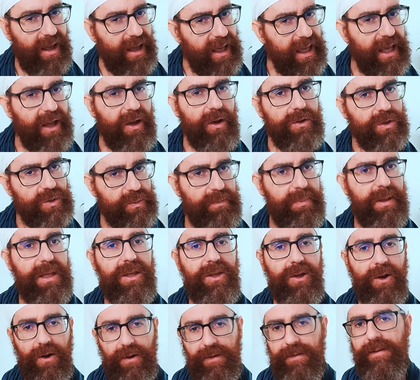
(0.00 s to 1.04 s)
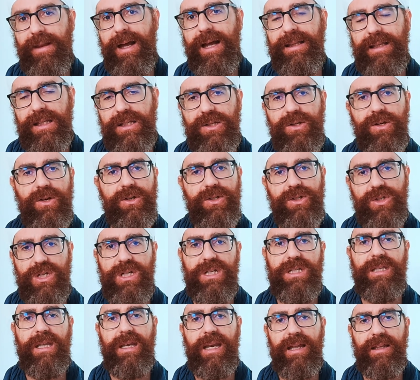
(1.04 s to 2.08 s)
It goes beyond that. It's not
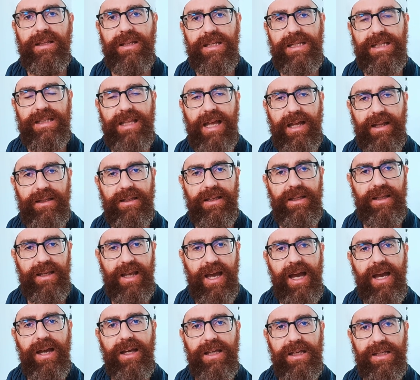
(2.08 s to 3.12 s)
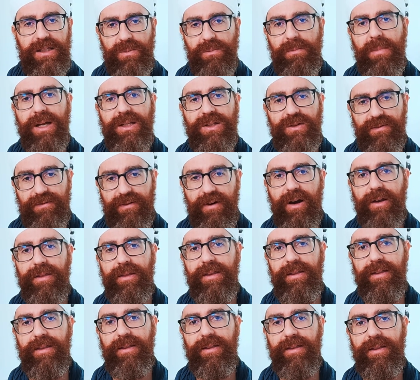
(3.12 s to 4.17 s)
just an understanding, yeah? It's much farther
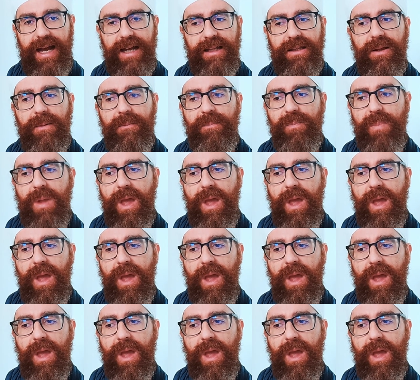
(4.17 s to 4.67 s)
than that.